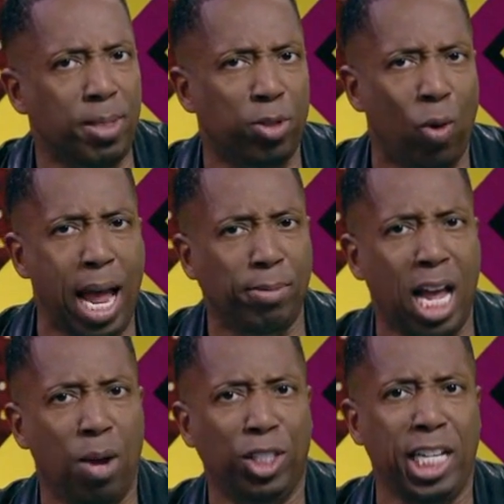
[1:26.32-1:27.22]
subscribed to
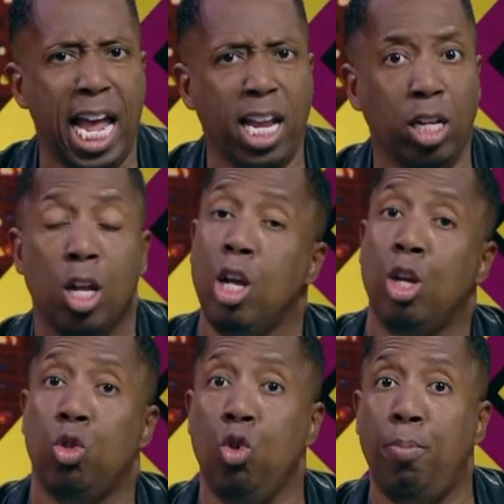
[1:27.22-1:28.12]
our channel.
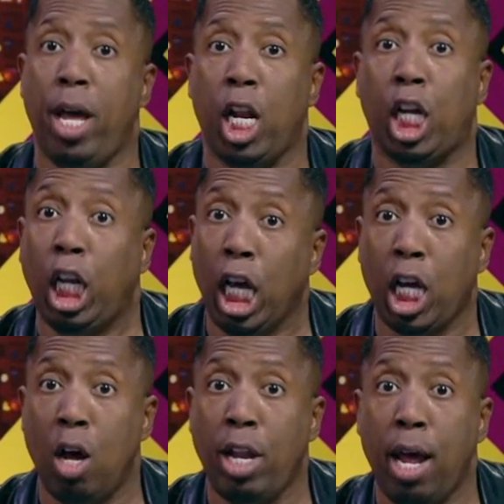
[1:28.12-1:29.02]
You better click
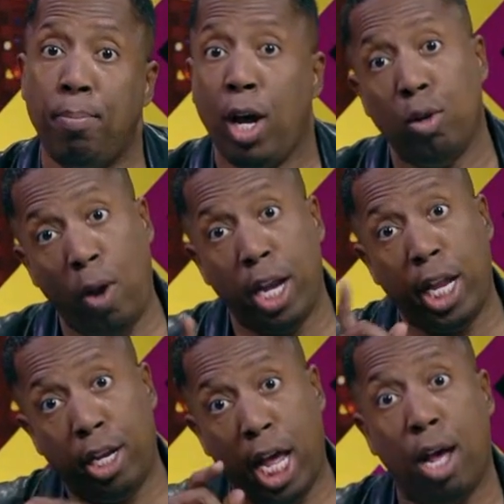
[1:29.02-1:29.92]
on that button right
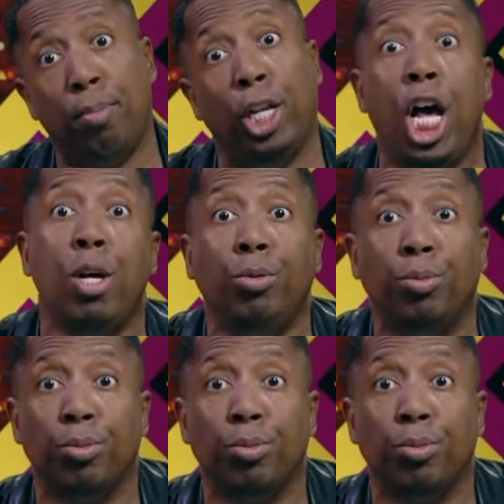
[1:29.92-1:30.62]
there down below.